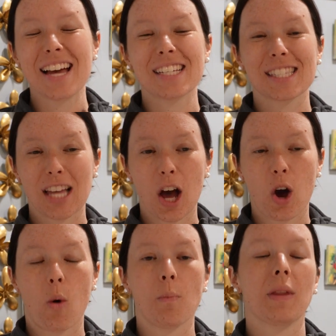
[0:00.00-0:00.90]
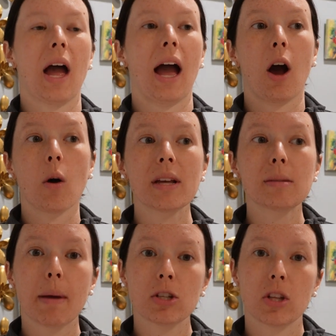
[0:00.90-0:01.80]
So I always
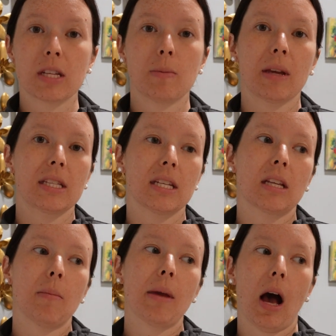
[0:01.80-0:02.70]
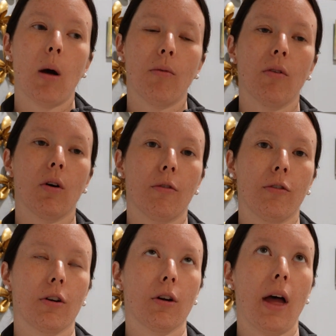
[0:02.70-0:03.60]
mention this because this can be helpful
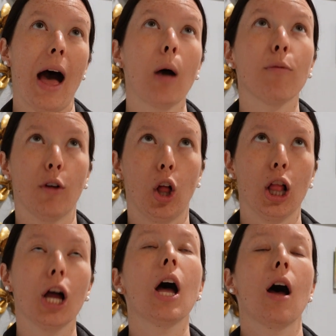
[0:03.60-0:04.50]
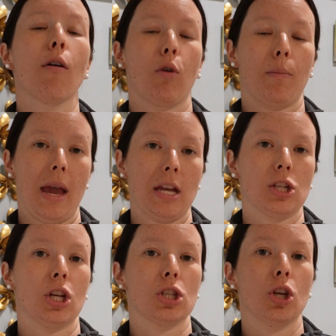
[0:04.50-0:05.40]
for
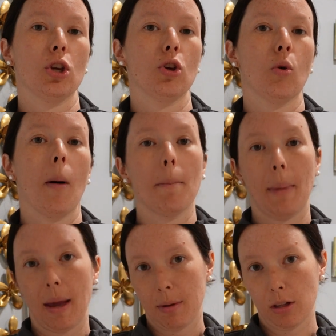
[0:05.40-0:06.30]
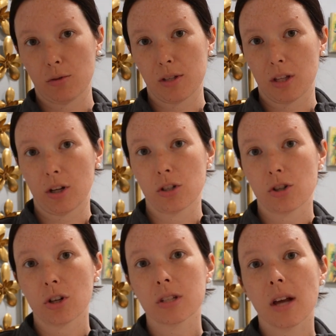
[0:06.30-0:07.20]
patients who might be losing their
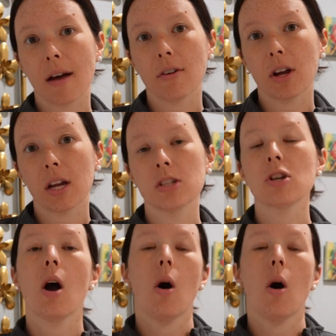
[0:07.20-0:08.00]
insurance coverage